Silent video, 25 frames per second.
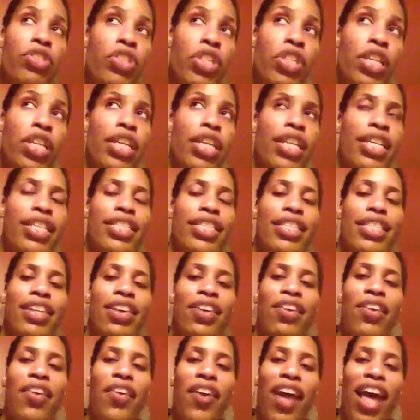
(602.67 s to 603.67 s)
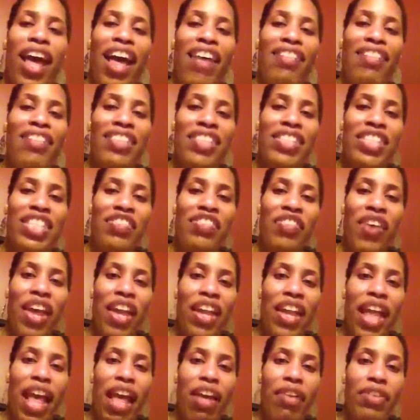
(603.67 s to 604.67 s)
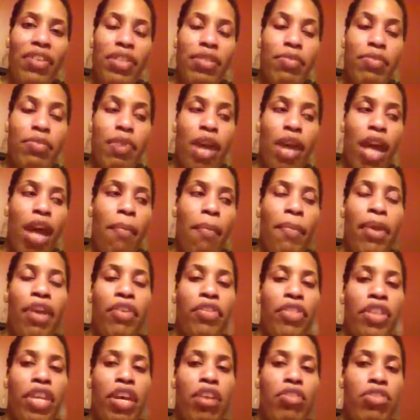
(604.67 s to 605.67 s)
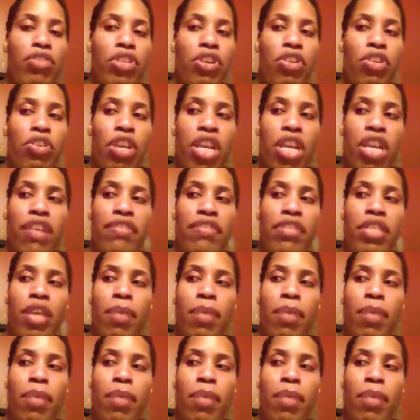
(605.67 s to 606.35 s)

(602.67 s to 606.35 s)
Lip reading: cheese. So I have to just find out some healthy alternatives.